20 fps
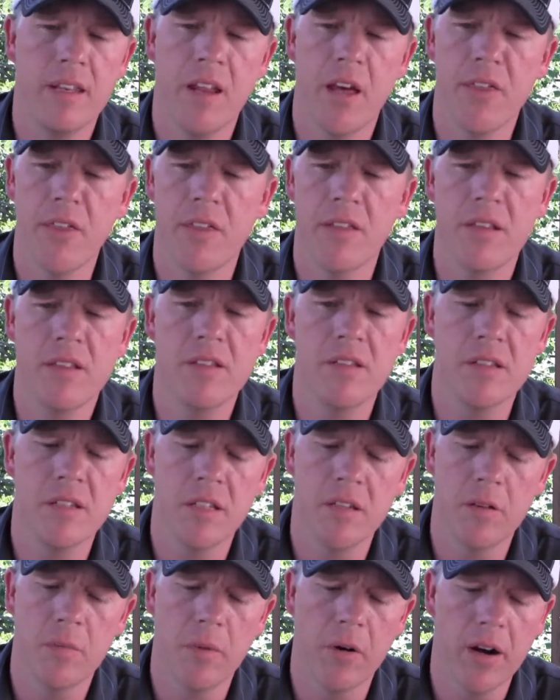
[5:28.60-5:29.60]
nothing that's a
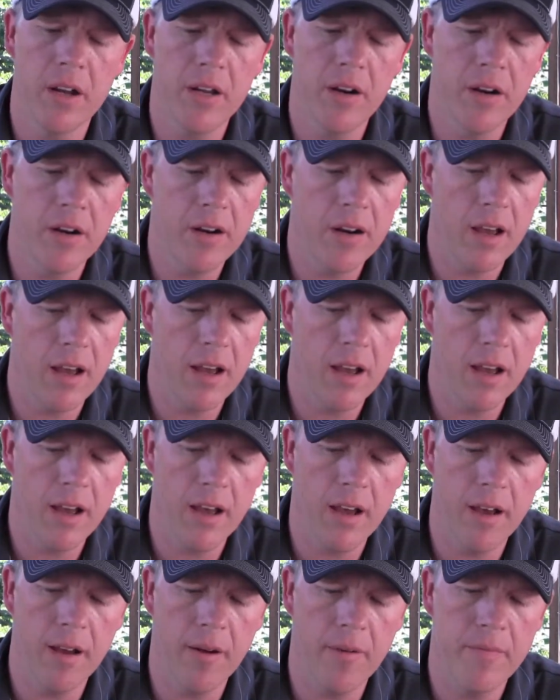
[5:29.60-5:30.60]
deal breaker.
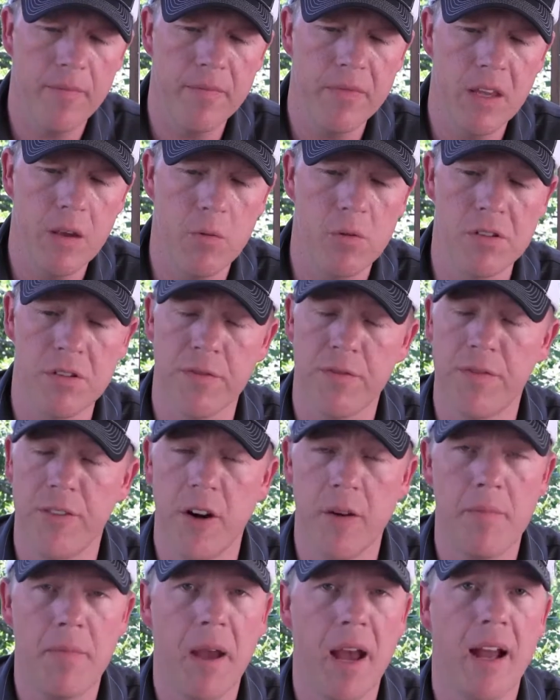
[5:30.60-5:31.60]
It was a
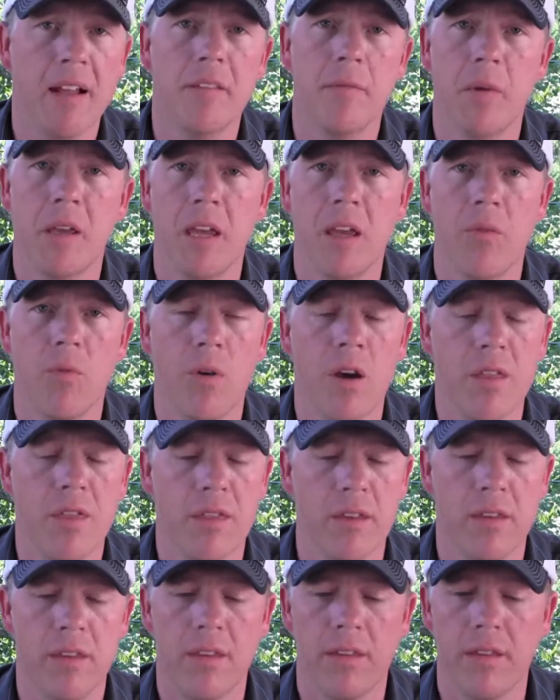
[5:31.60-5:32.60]
firm pack to begin
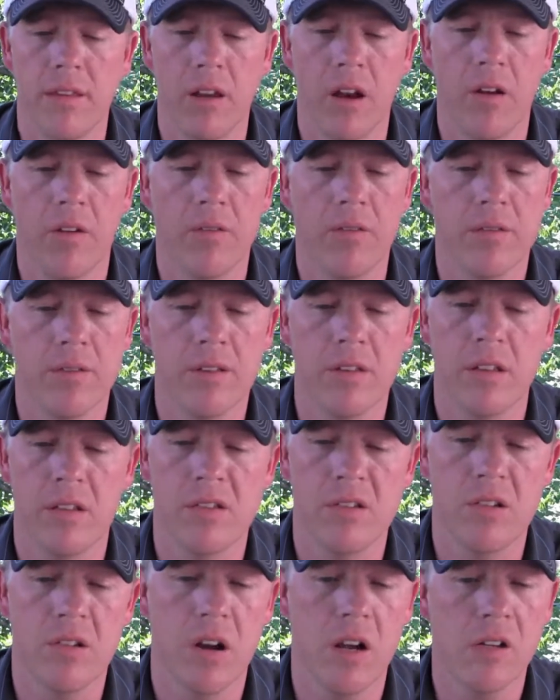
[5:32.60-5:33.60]
with, and
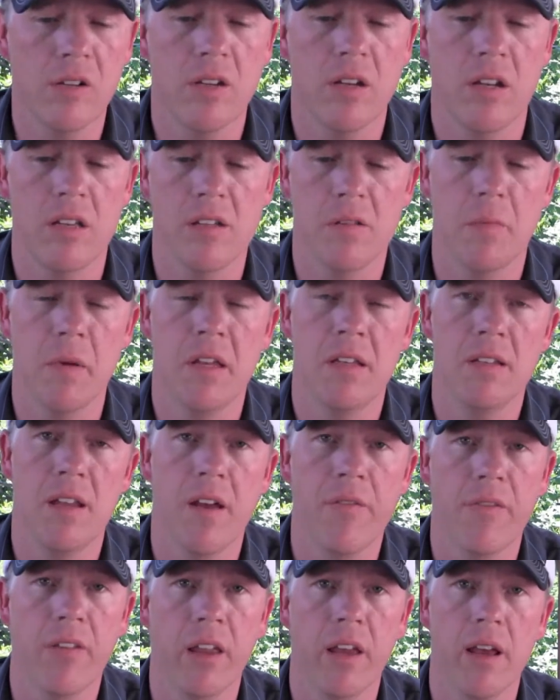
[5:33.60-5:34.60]
construction has been
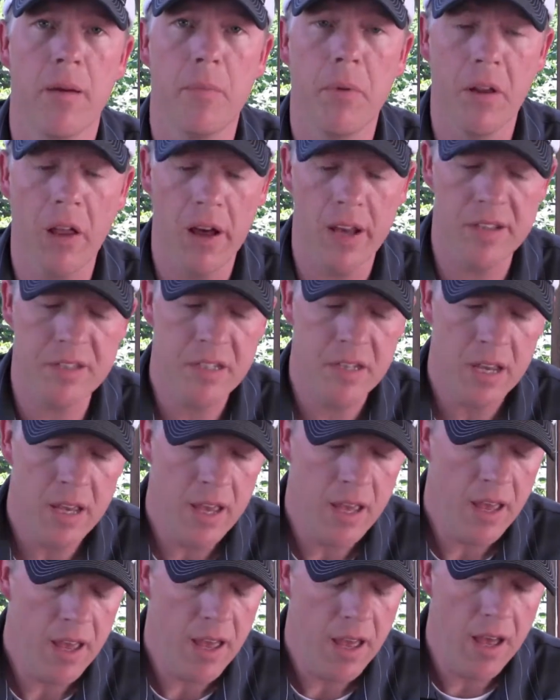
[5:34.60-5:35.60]
definitely a plus.
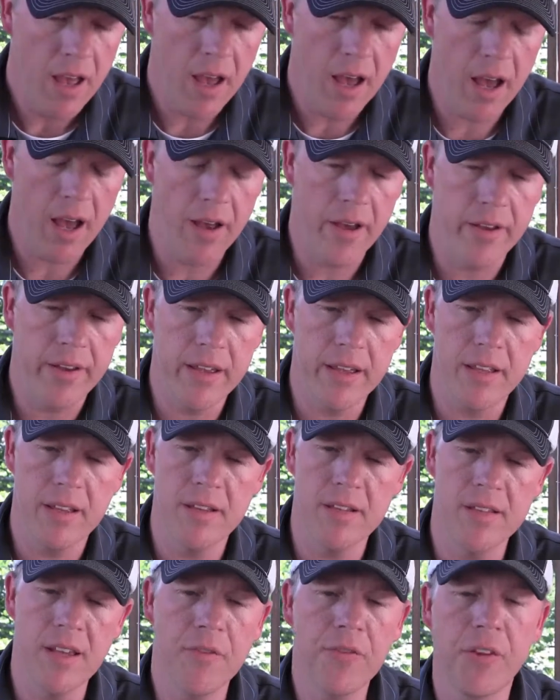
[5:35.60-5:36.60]

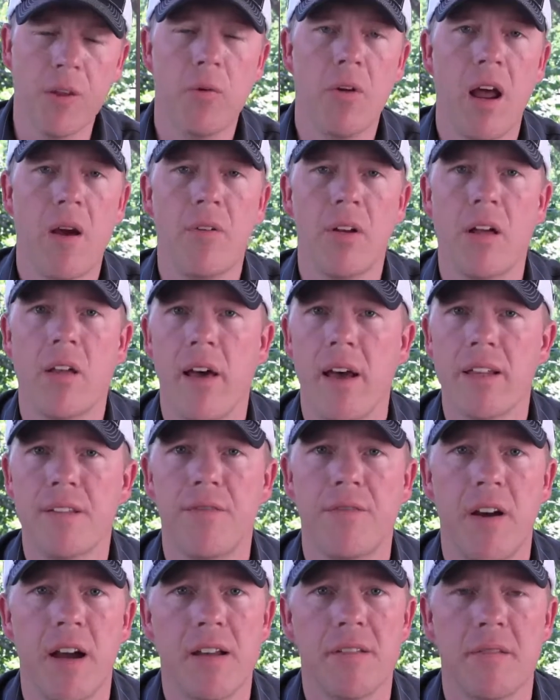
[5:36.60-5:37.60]
Definitely what I would
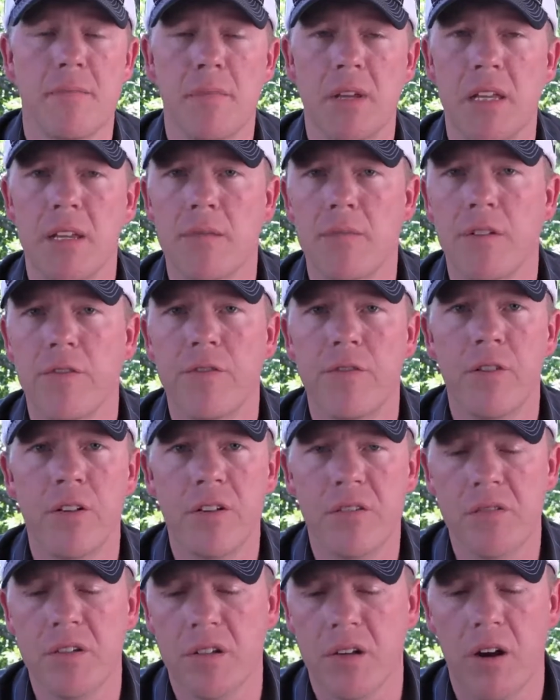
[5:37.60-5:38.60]
classify as a medium to
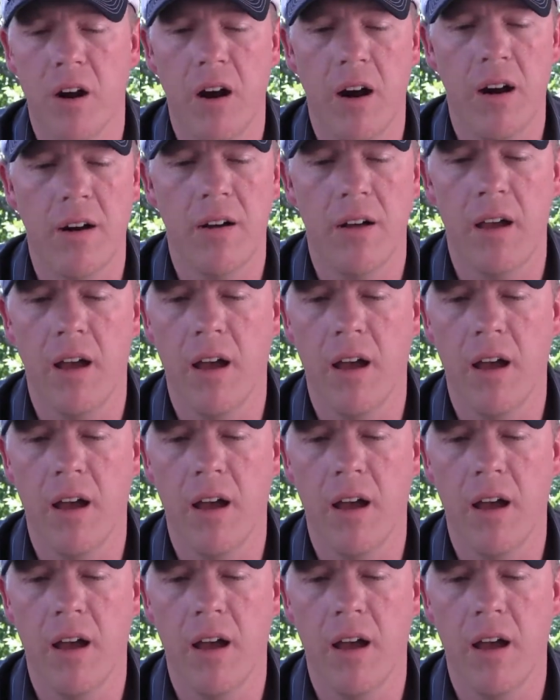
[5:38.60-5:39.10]
full cigar.